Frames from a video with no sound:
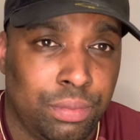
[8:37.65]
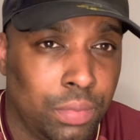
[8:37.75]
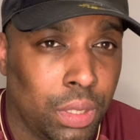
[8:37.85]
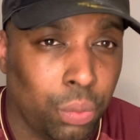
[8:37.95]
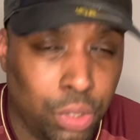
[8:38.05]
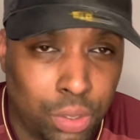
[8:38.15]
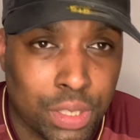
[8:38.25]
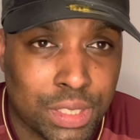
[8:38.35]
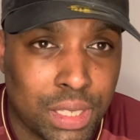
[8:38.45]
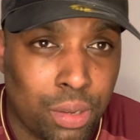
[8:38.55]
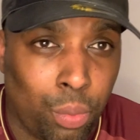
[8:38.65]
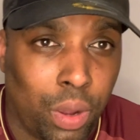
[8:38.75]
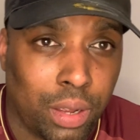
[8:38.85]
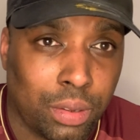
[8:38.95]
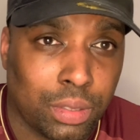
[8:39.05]
When you consider
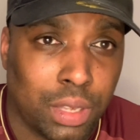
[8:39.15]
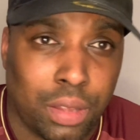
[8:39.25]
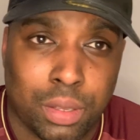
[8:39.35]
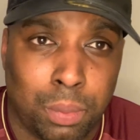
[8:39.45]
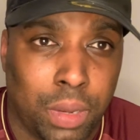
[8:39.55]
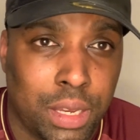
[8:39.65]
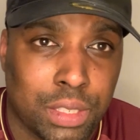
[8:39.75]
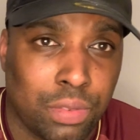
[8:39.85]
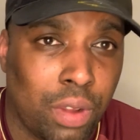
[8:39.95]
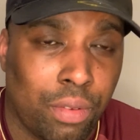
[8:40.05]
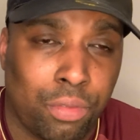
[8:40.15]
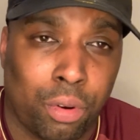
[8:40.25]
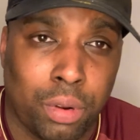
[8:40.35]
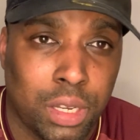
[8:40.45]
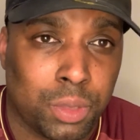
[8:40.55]
what other players have gone for
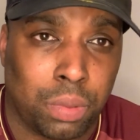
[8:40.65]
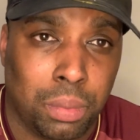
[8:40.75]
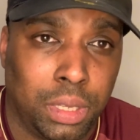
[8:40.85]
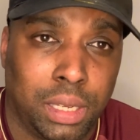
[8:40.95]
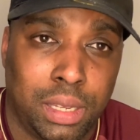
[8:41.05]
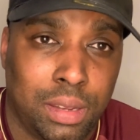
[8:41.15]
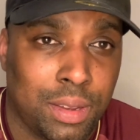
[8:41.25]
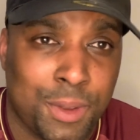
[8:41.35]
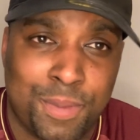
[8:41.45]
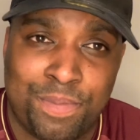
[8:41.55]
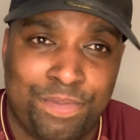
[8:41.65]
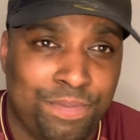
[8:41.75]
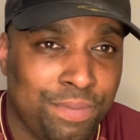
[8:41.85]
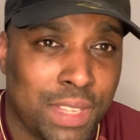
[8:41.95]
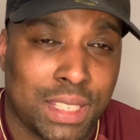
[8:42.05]
in this Premier League,
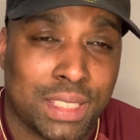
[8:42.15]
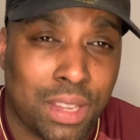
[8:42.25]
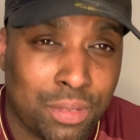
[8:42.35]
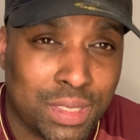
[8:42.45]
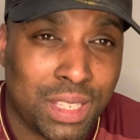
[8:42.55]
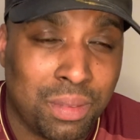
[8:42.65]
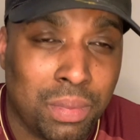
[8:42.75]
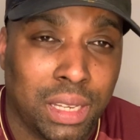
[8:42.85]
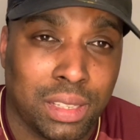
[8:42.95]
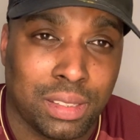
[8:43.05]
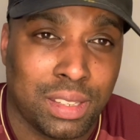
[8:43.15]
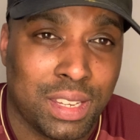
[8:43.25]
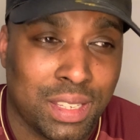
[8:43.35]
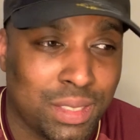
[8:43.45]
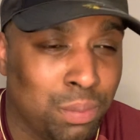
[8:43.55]
70 million
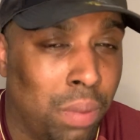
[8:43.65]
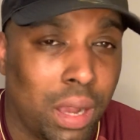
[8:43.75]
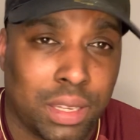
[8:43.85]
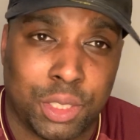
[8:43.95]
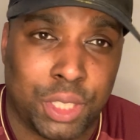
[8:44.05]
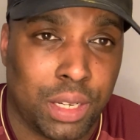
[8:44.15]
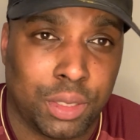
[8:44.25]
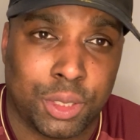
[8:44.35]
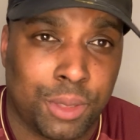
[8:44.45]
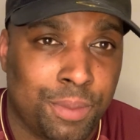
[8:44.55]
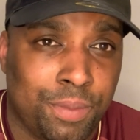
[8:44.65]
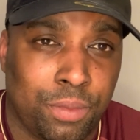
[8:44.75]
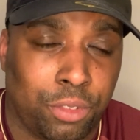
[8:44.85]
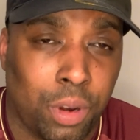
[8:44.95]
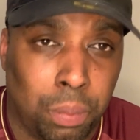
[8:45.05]
is pocket change
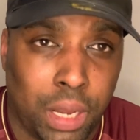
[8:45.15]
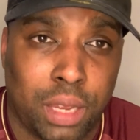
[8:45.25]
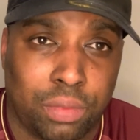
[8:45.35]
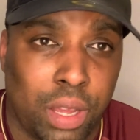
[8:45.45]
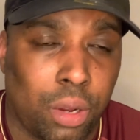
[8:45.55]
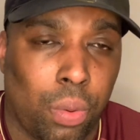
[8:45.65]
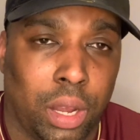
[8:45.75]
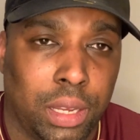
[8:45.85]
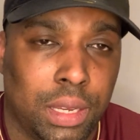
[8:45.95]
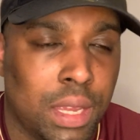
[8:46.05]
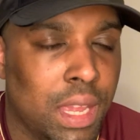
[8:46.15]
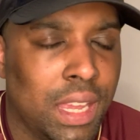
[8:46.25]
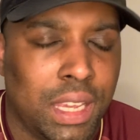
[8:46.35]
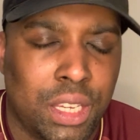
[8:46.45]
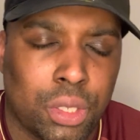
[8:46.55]
for a player of that quality.
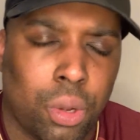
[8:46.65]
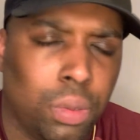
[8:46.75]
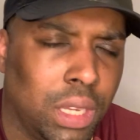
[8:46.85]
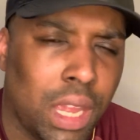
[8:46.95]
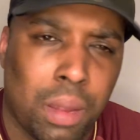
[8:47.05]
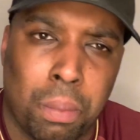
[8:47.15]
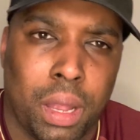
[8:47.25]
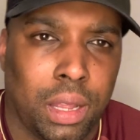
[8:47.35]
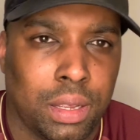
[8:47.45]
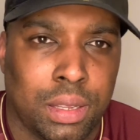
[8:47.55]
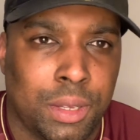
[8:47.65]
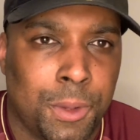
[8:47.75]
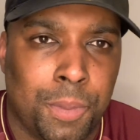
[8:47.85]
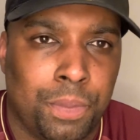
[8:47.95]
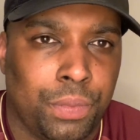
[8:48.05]
He's only getting better.
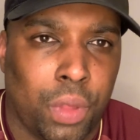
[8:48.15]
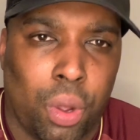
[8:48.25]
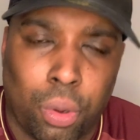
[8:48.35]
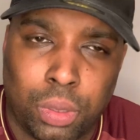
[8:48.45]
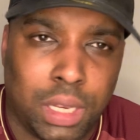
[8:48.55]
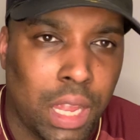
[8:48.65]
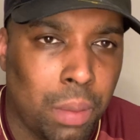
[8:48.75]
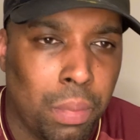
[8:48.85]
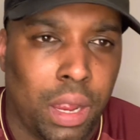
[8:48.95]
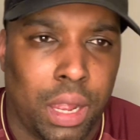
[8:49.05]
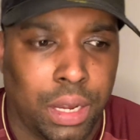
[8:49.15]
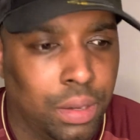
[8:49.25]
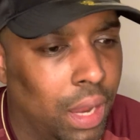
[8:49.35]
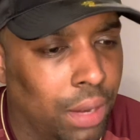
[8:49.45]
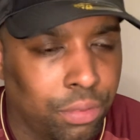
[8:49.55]

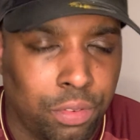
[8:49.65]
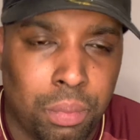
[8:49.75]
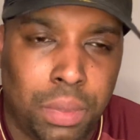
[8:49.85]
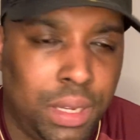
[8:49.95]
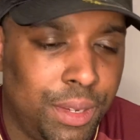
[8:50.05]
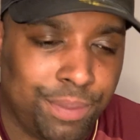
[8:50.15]
And for me,